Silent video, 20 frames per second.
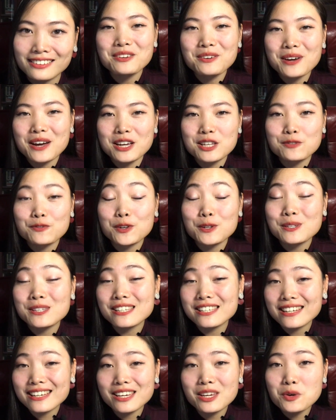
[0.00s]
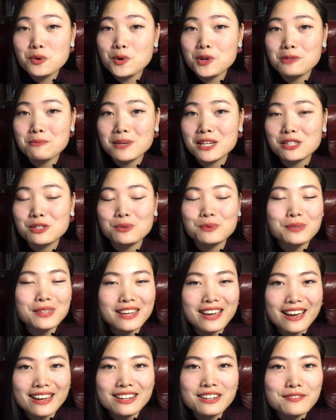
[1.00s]
Thank you guys for sticking with me
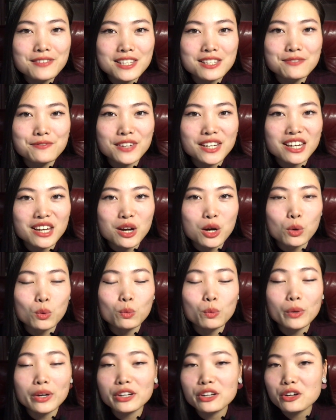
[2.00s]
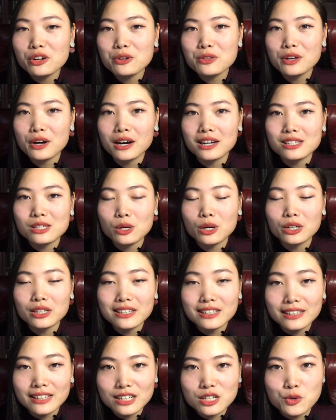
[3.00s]
to the end of this video. What are your thoughts
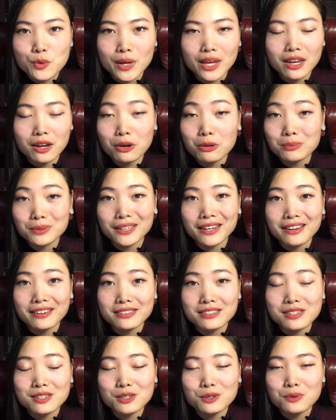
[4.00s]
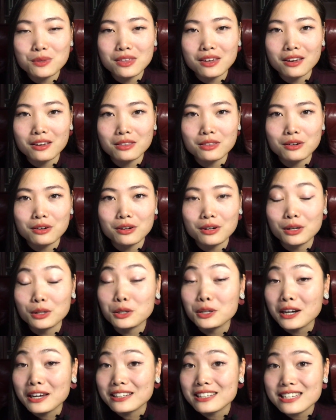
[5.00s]
on electric airplanes? Do you think
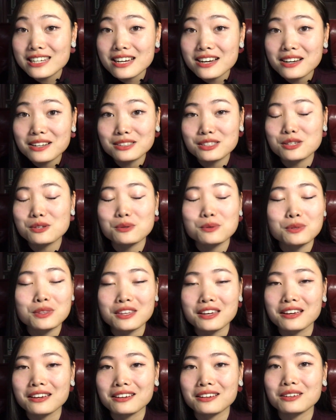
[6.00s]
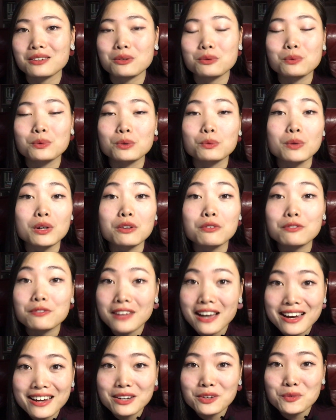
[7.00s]
they're a good idea? Do you think you would
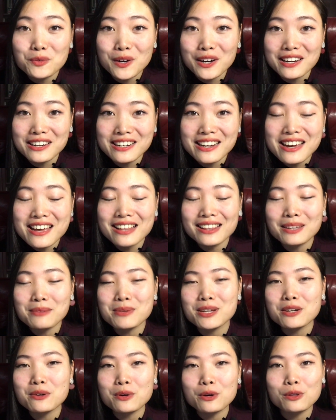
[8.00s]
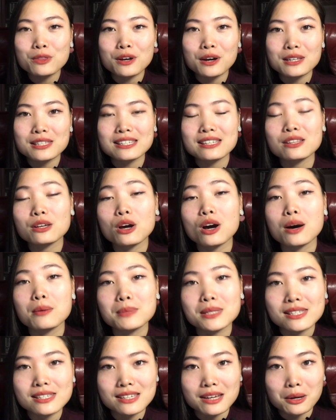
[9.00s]
want to fly in one? Let me know your thoughts in the
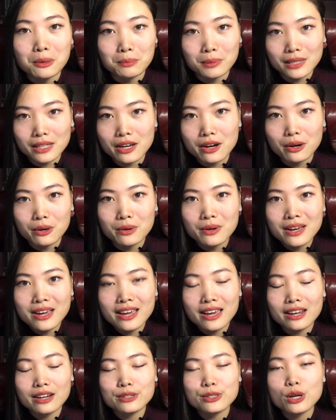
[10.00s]
comments down below.